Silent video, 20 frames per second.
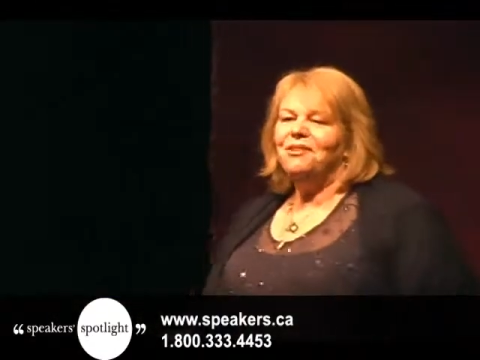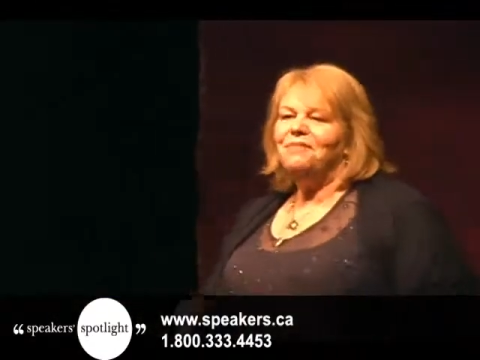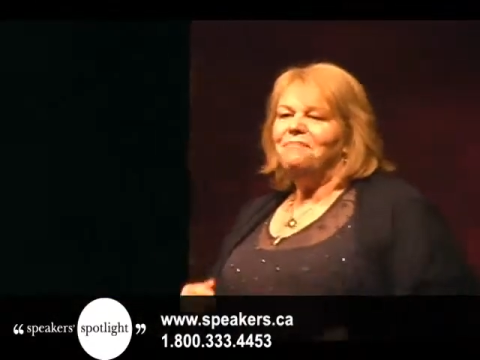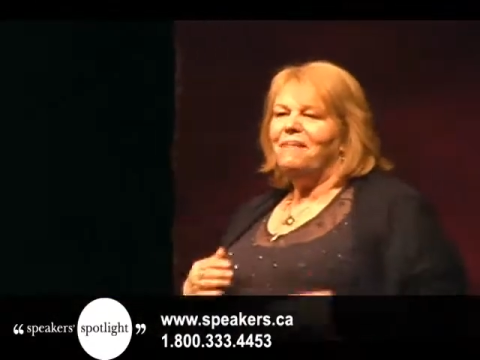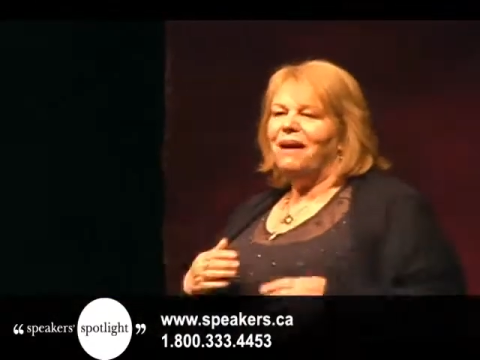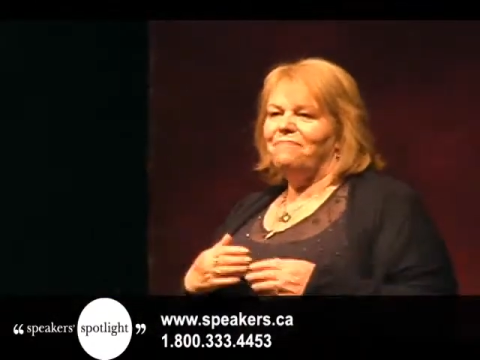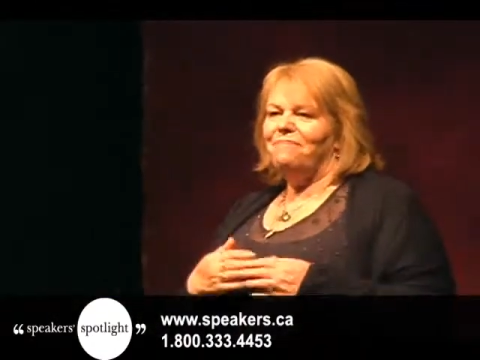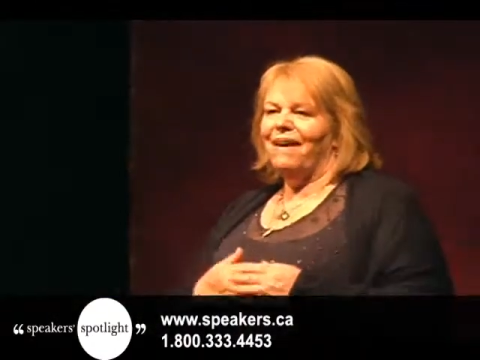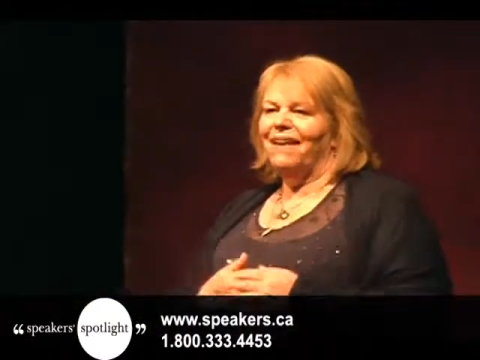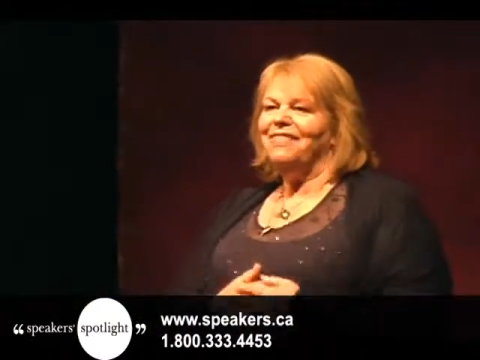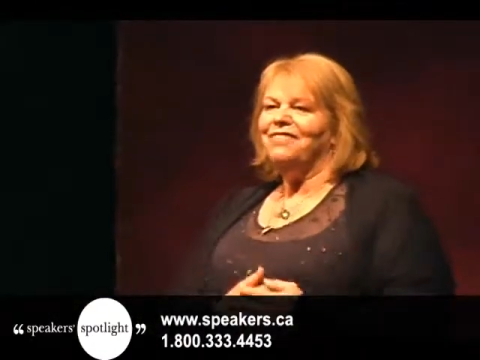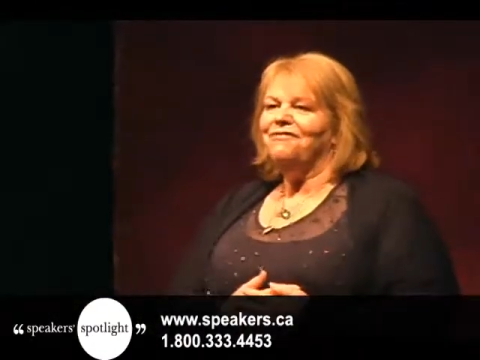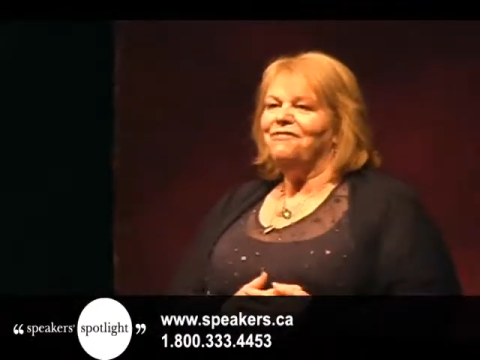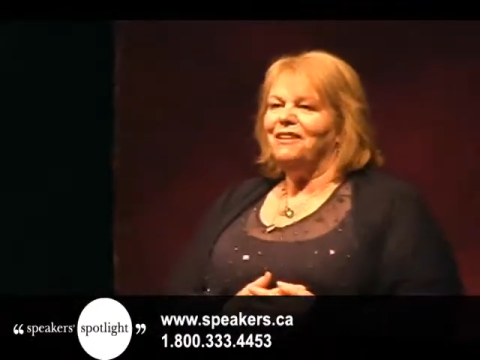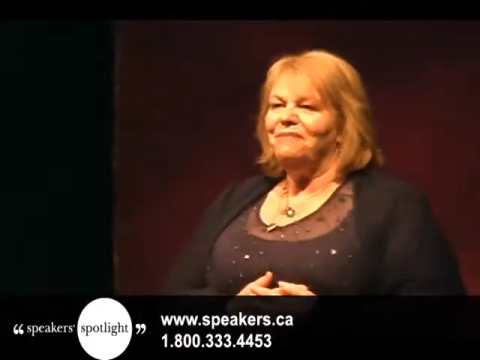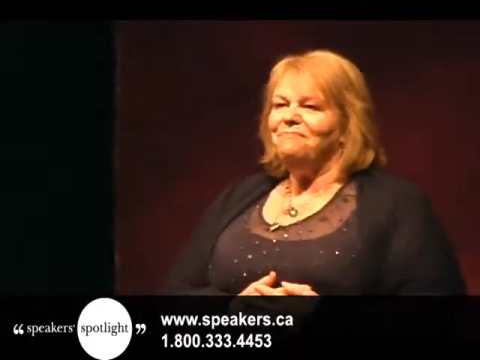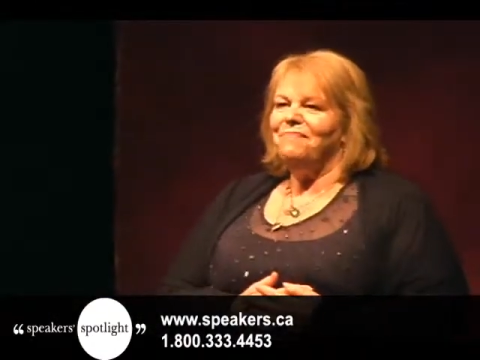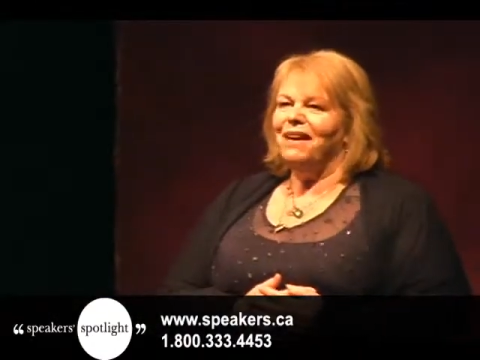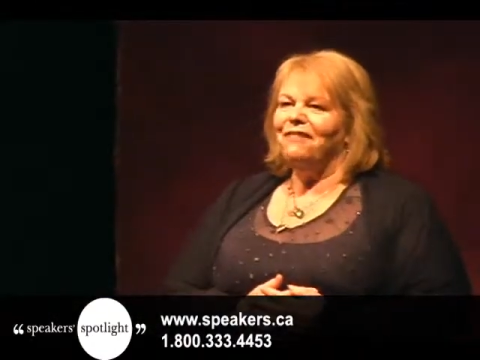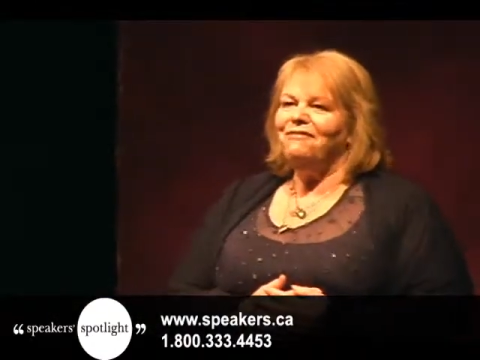with my best
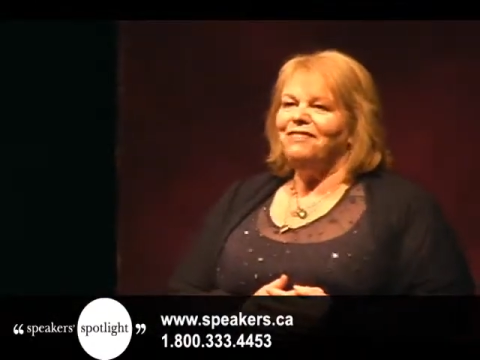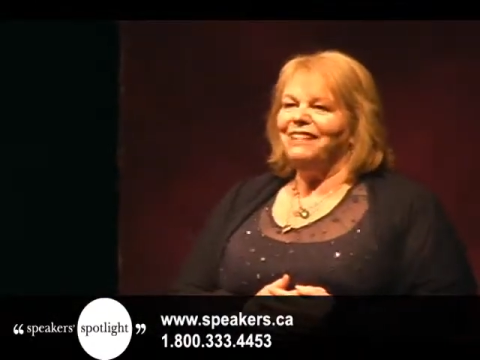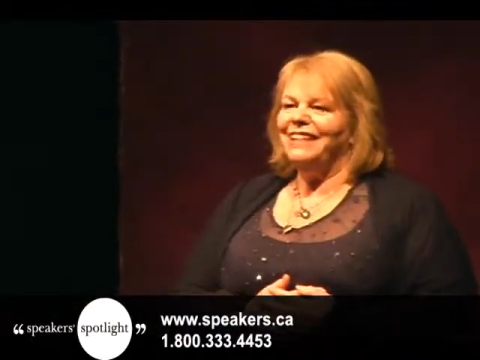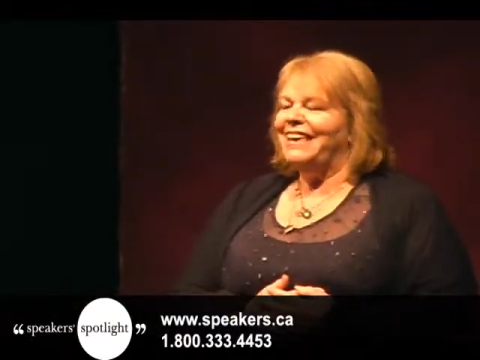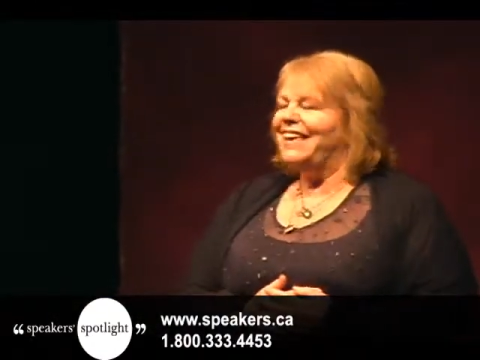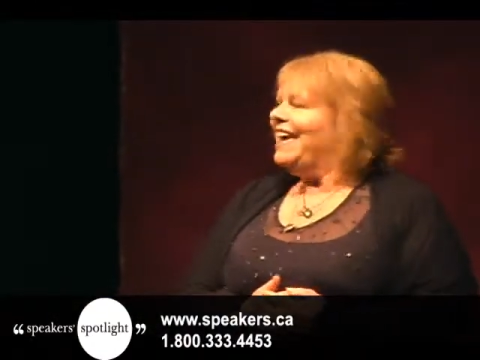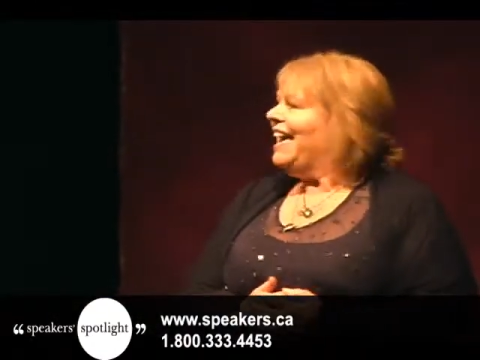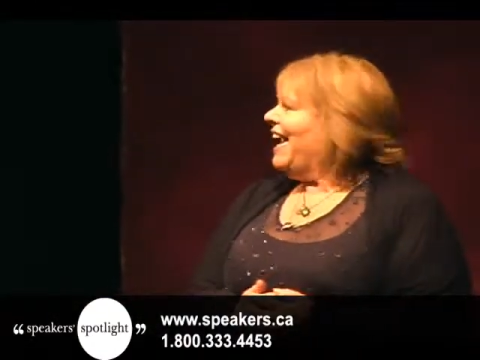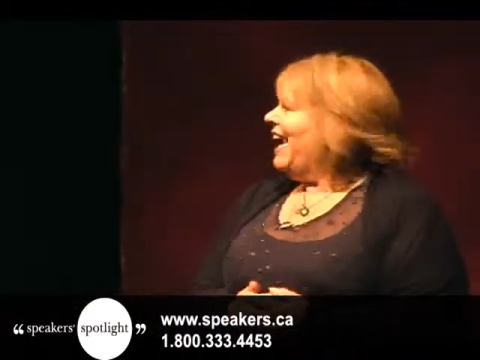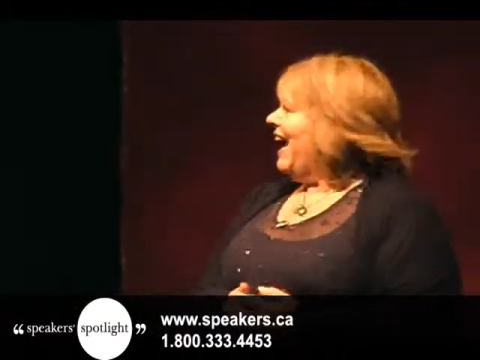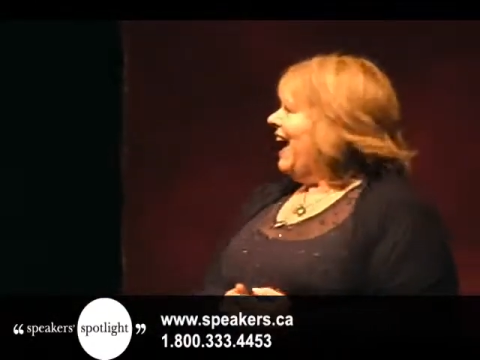friend Beverly